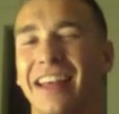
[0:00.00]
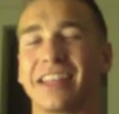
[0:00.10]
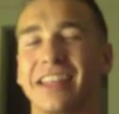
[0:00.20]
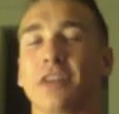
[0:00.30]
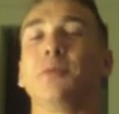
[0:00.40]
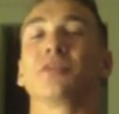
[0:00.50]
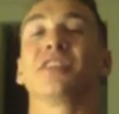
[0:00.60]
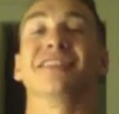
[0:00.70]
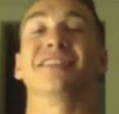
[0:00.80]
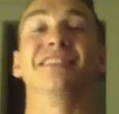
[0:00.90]
think it scares people
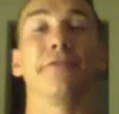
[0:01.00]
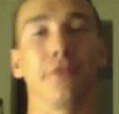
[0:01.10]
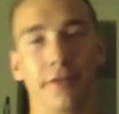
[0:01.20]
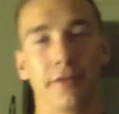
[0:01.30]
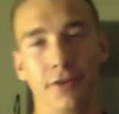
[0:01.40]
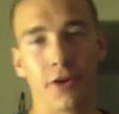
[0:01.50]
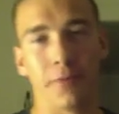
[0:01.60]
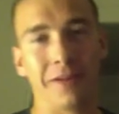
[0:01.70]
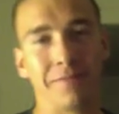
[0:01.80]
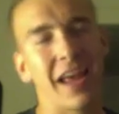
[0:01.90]
because it's different. You
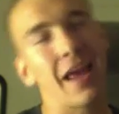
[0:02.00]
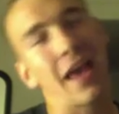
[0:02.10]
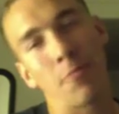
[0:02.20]
know what I mean?